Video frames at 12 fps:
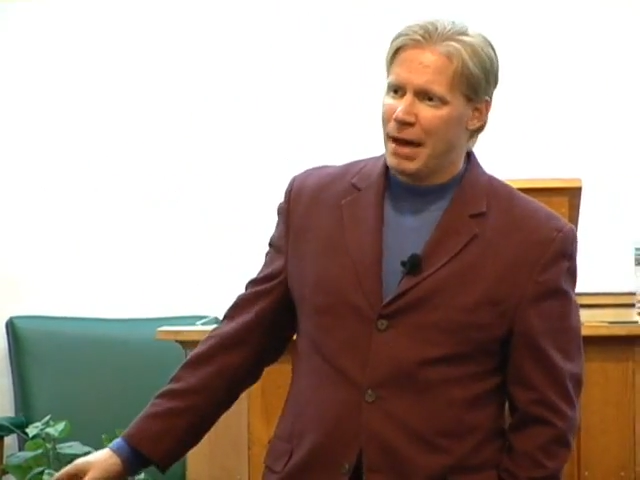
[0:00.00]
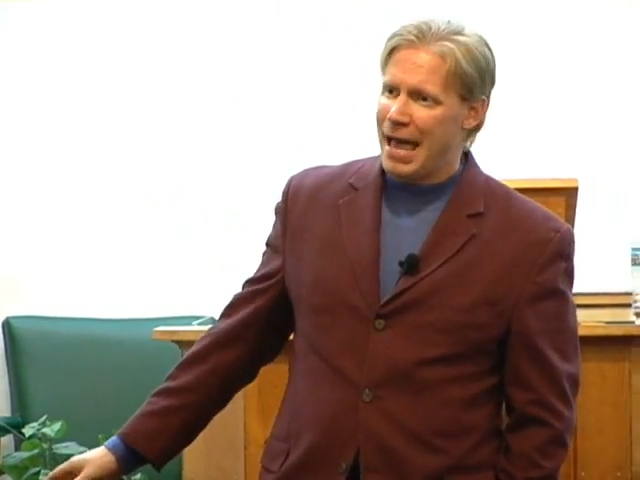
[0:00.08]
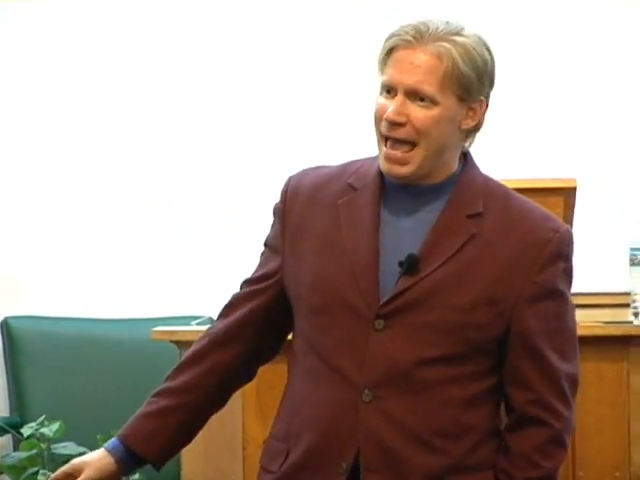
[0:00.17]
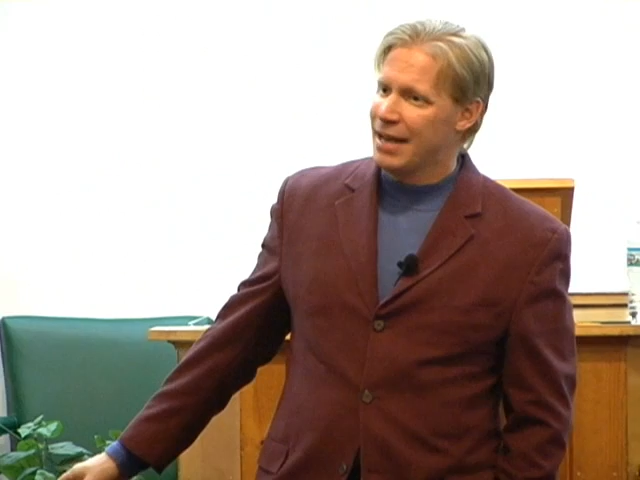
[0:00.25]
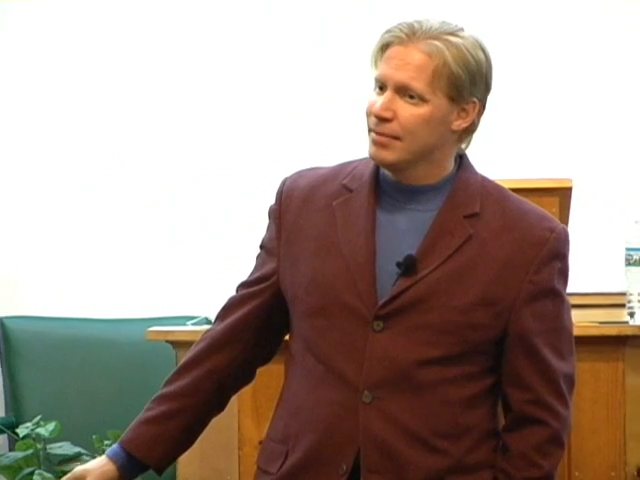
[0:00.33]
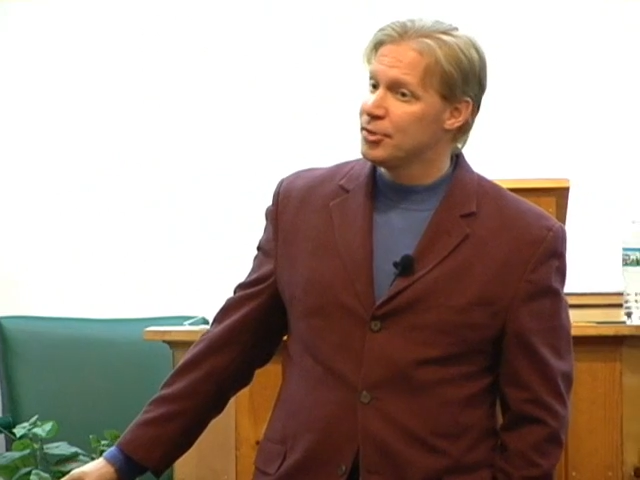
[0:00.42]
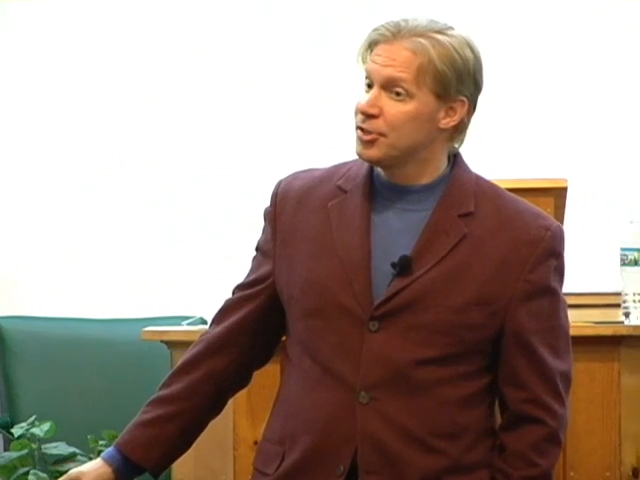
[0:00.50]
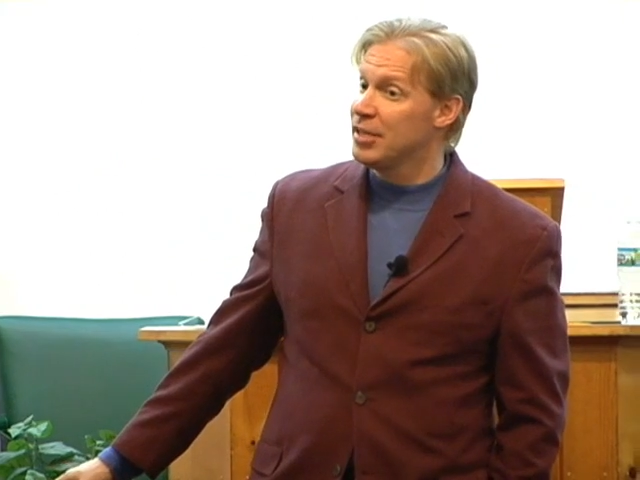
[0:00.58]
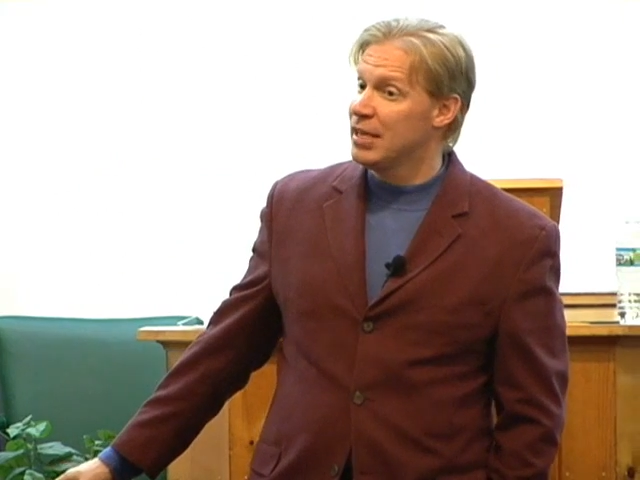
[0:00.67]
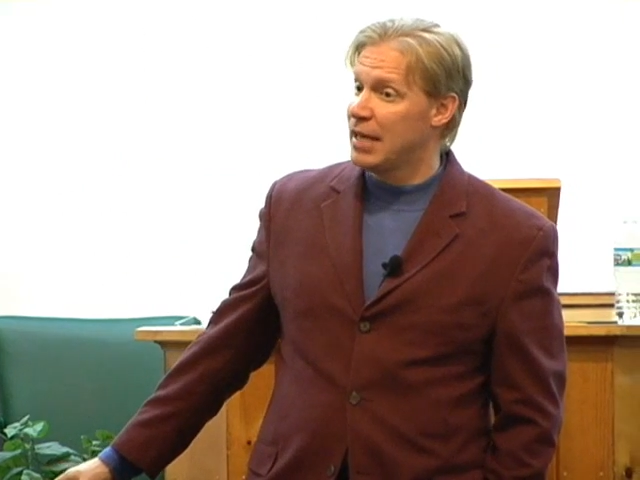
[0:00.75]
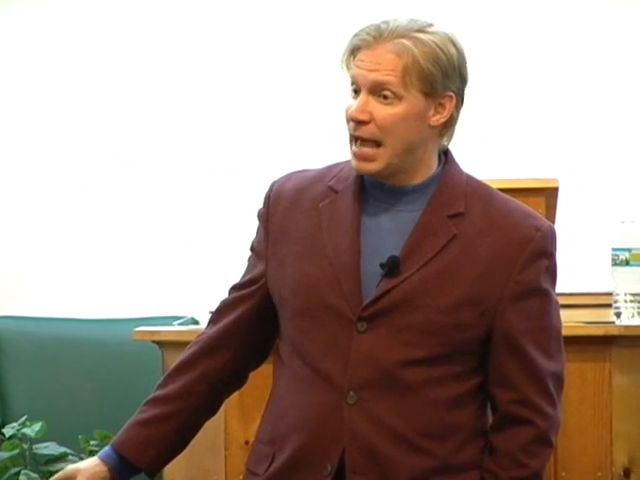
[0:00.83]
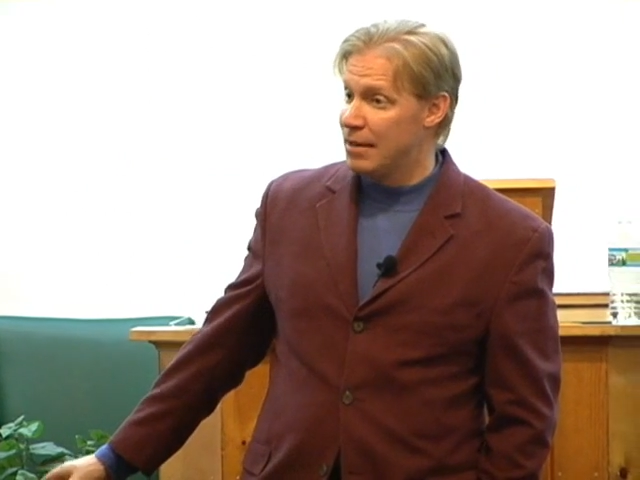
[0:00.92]
By Adam's
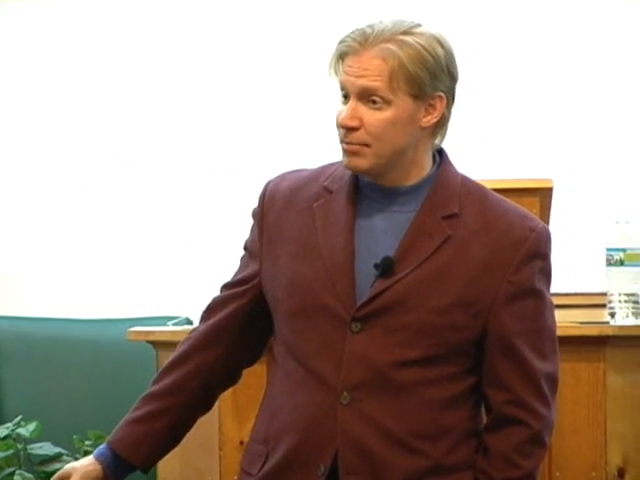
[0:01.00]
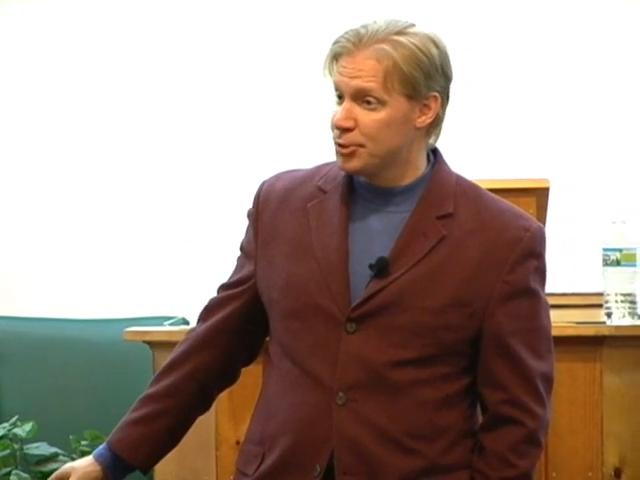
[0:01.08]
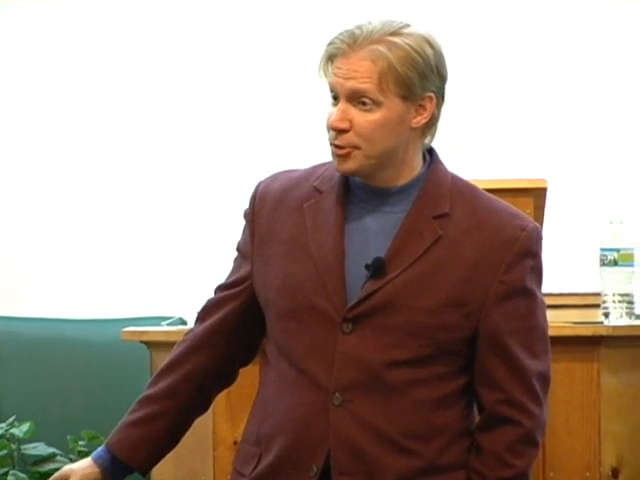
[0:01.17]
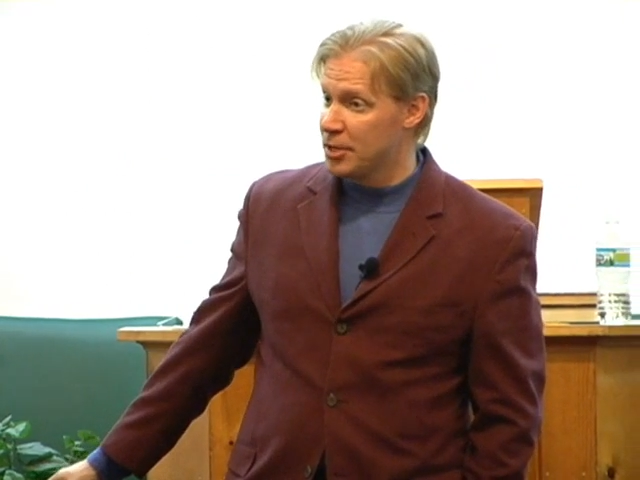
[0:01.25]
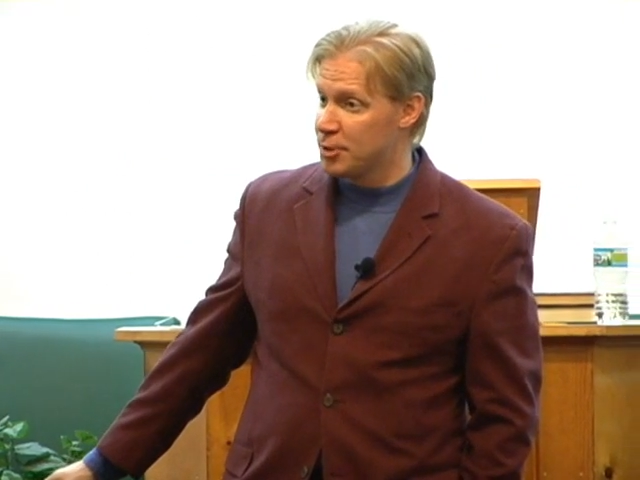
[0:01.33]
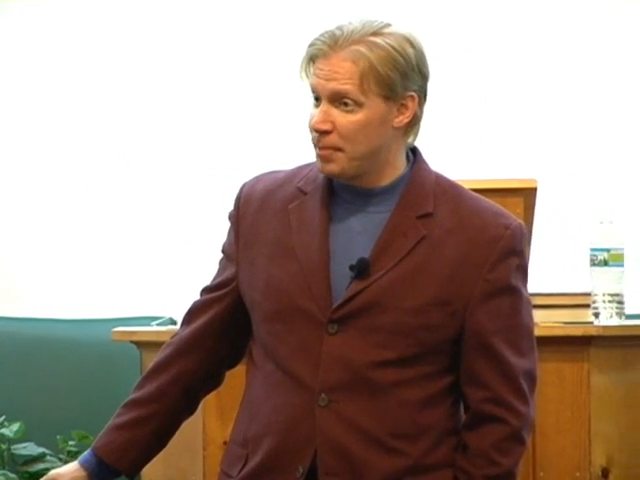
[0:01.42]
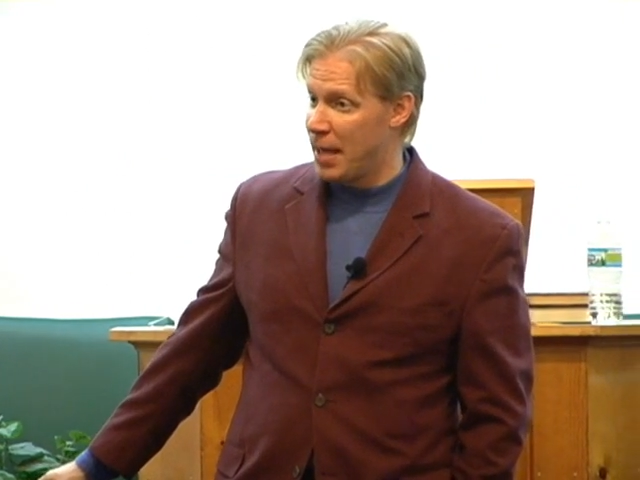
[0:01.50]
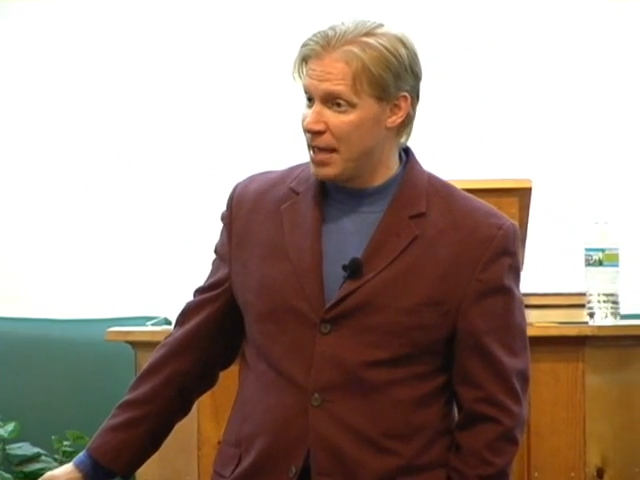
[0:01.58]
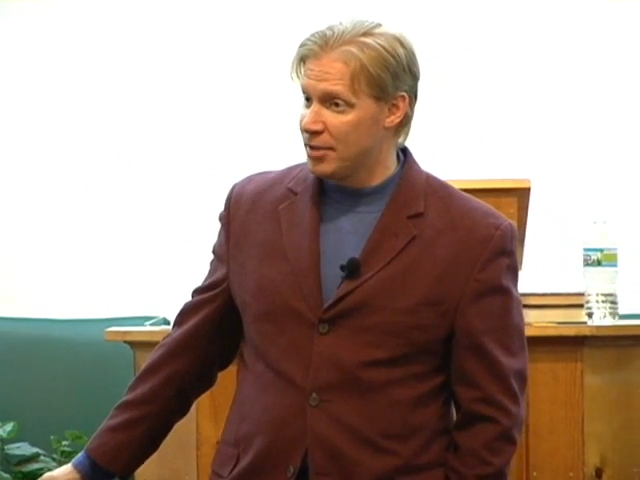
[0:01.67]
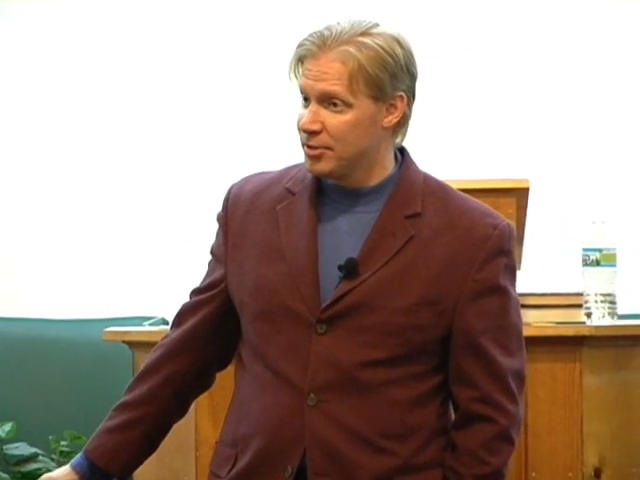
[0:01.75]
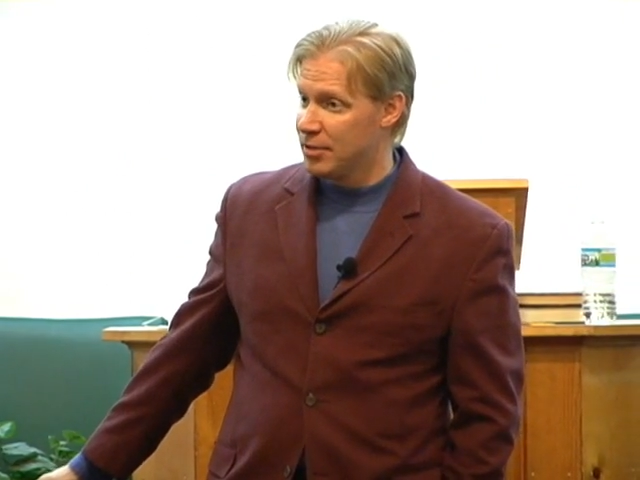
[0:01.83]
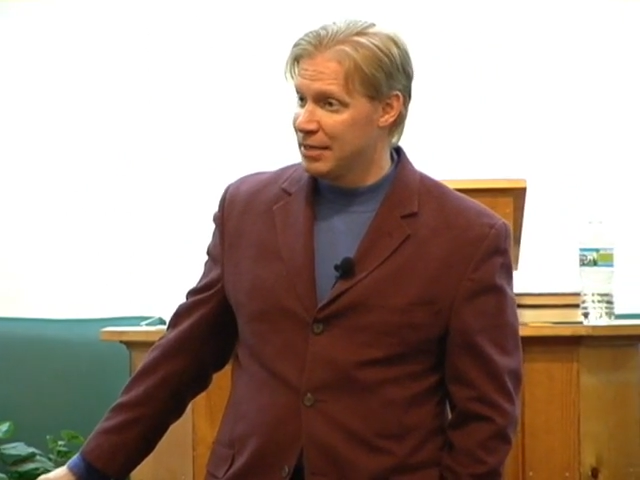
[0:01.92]
sin, Adam's
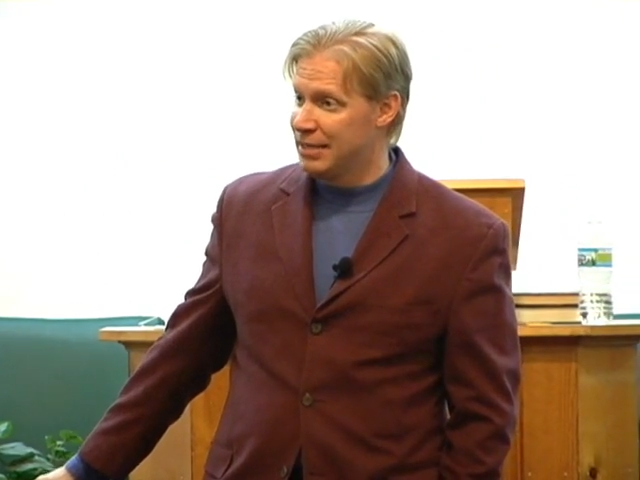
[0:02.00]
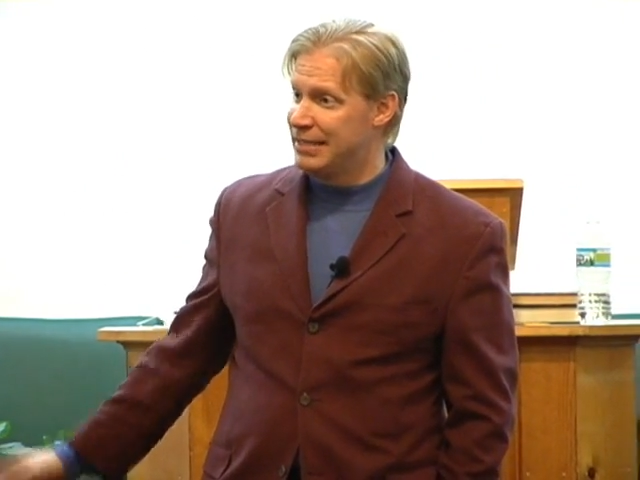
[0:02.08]
trespass,